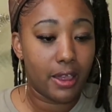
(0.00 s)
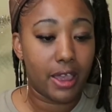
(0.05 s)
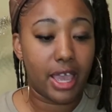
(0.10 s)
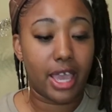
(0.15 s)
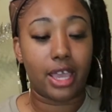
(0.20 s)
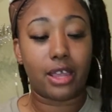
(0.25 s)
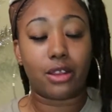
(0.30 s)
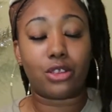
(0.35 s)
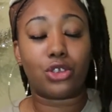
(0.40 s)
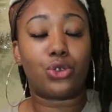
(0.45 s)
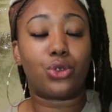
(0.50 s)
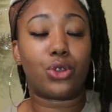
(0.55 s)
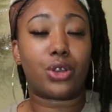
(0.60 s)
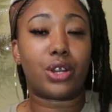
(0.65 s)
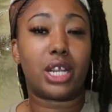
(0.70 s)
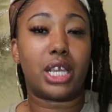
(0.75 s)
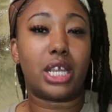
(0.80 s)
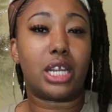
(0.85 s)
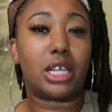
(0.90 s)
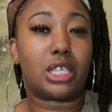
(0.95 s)
and you're
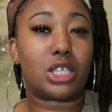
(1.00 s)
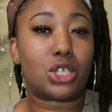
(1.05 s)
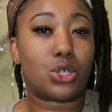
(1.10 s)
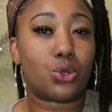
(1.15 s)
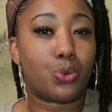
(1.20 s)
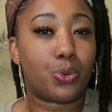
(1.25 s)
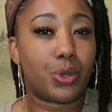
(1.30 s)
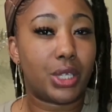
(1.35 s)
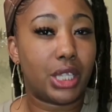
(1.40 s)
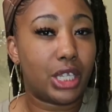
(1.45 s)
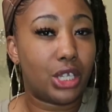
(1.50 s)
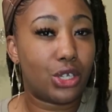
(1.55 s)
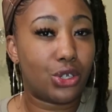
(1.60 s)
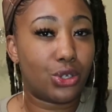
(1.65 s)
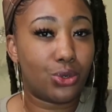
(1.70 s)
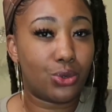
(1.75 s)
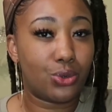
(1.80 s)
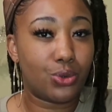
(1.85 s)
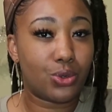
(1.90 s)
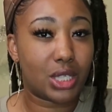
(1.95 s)
needing to really
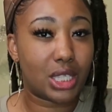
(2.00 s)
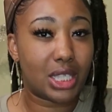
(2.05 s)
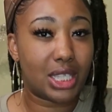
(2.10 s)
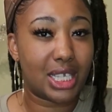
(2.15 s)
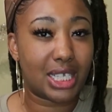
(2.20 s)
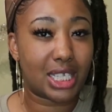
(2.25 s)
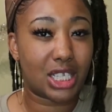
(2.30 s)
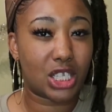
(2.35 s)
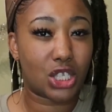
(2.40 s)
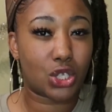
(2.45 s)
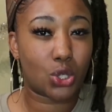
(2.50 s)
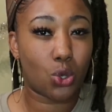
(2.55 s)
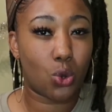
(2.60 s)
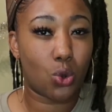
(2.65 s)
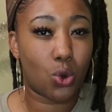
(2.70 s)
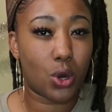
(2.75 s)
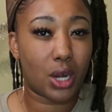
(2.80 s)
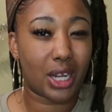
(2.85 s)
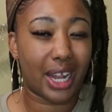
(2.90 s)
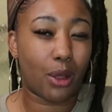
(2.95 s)
use this
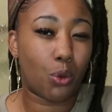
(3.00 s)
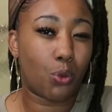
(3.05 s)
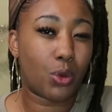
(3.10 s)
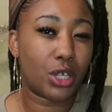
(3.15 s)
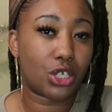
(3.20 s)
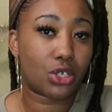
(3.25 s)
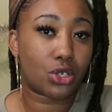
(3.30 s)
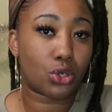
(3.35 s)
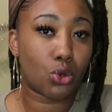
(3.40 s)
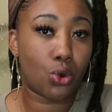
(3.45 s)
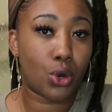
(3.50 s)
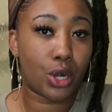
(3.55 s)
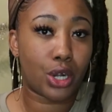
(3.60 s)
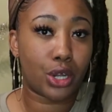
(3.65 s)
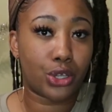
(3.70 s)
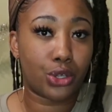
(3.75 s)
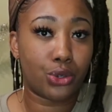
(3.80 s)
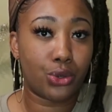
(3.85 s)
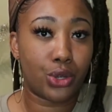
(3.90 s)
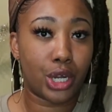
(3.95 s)
sword. Like which sword are
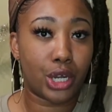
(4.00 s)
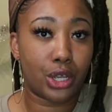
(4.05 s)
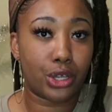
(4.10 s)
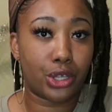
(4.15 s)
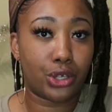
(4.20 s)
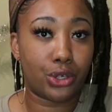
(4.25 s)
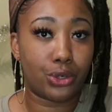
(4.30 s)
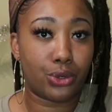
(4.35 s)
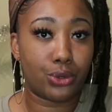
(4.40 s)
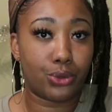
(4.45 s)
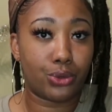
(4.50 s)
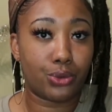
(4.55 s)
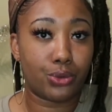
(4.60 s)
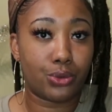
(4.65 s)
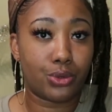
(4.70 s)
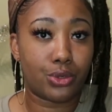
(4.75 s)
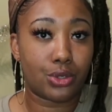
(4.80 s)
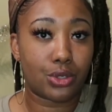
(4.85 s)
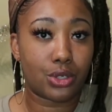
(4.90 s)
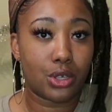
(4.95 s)
you going to
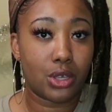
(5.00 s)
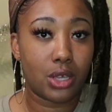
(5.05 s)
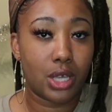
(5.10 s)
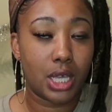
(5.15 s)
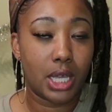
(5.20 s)
use?